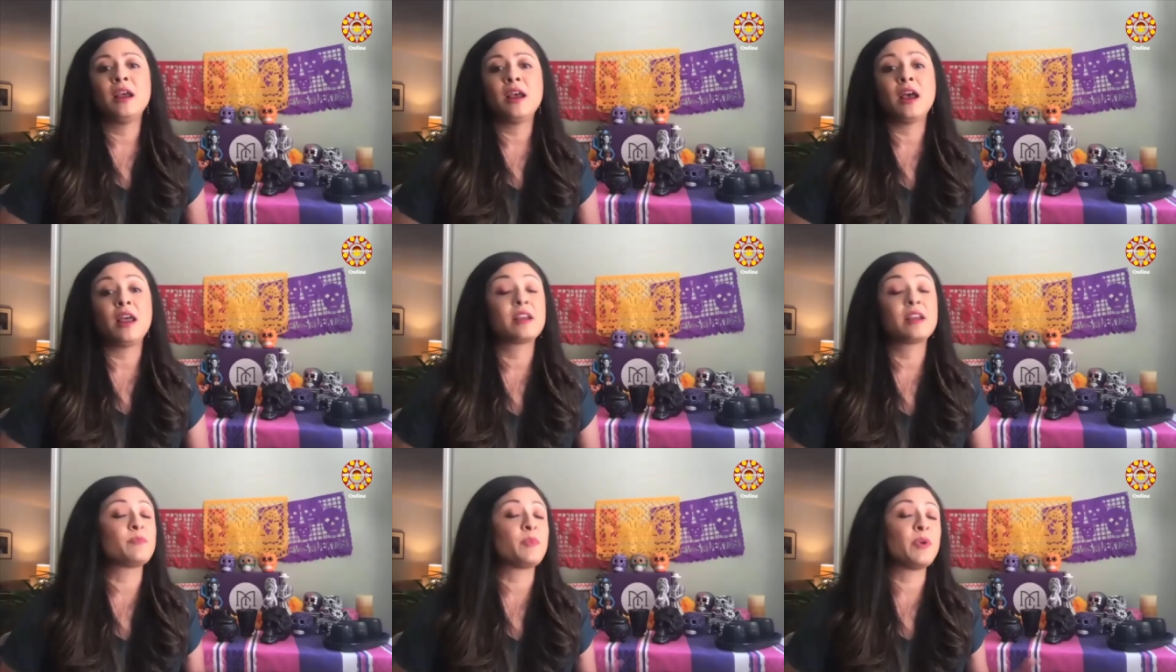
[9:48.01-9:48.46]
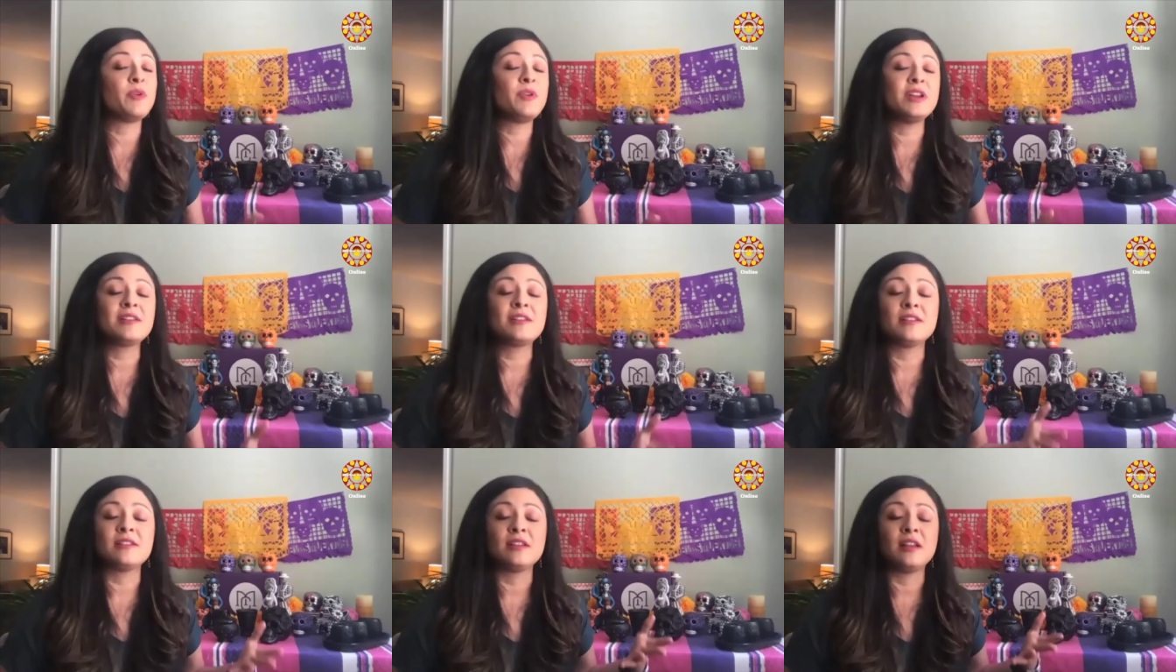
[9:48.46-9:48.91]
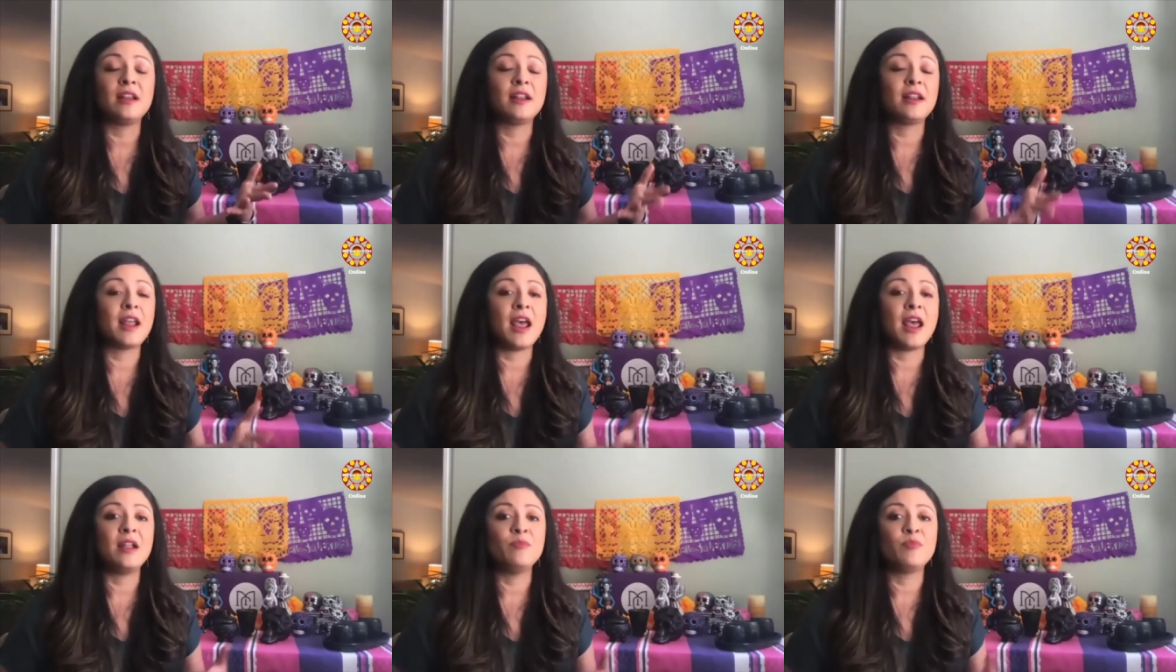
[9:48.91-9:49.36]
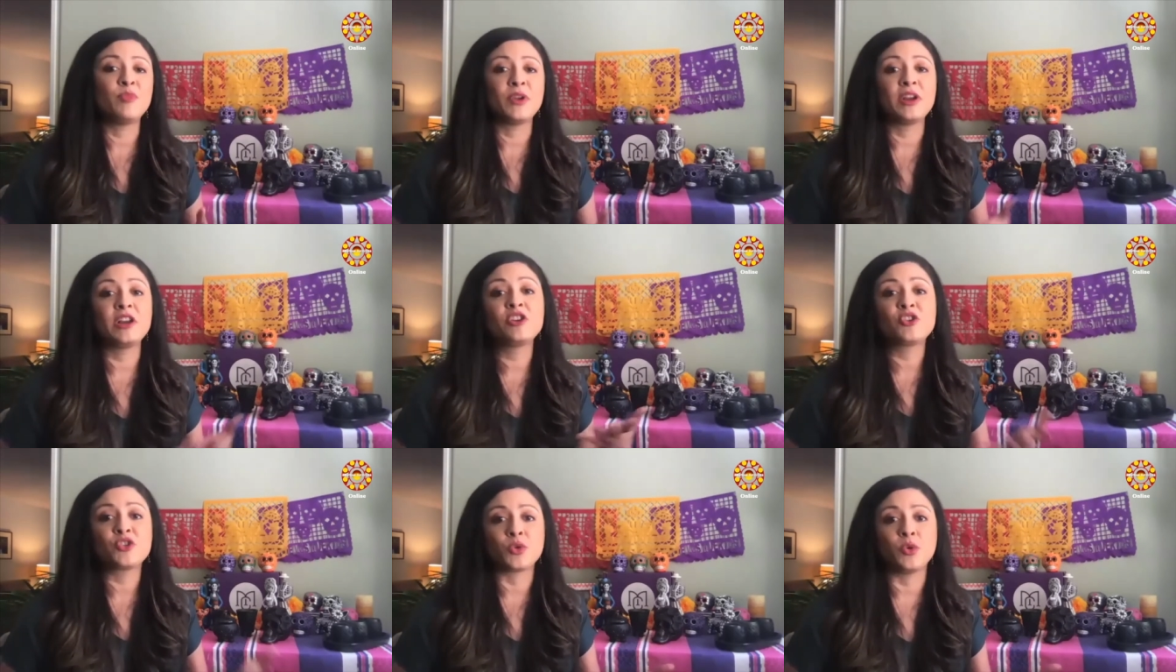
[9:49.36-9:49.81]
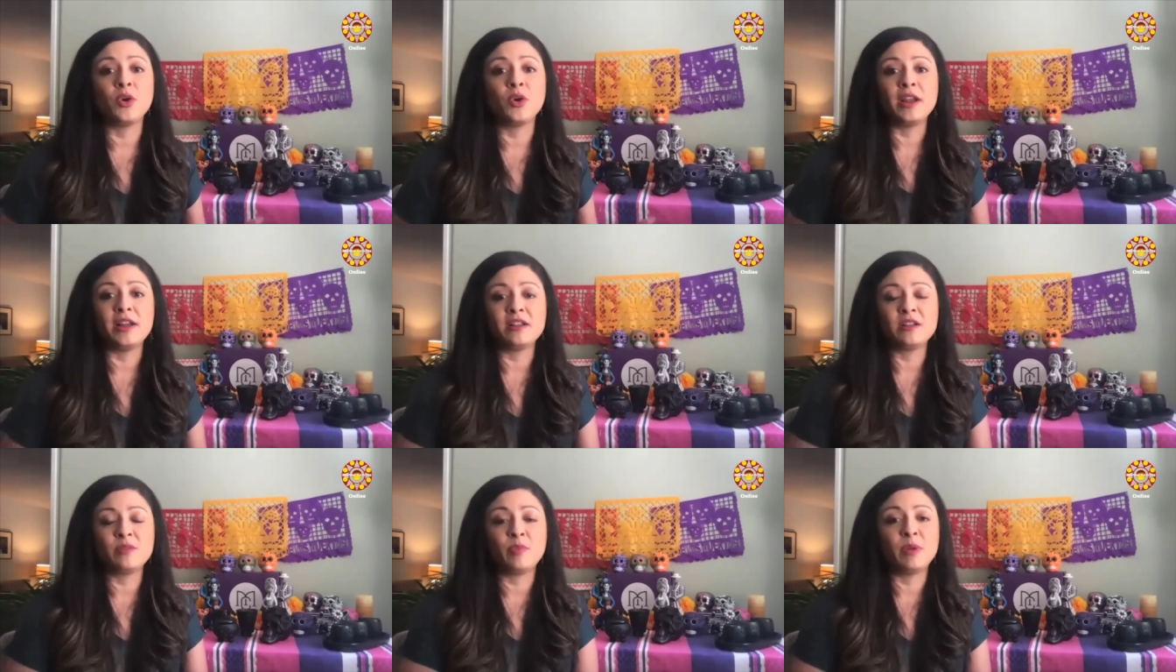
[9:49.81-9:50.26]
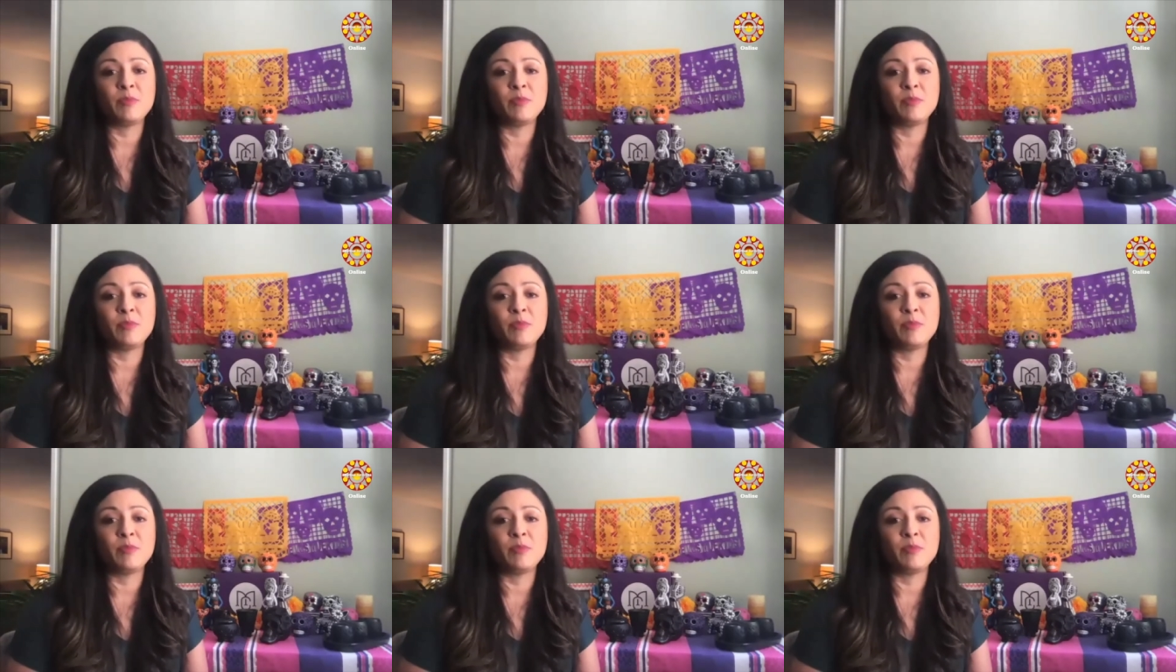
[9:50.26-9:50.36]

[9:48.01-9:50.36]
experiences and, and bring joy to people's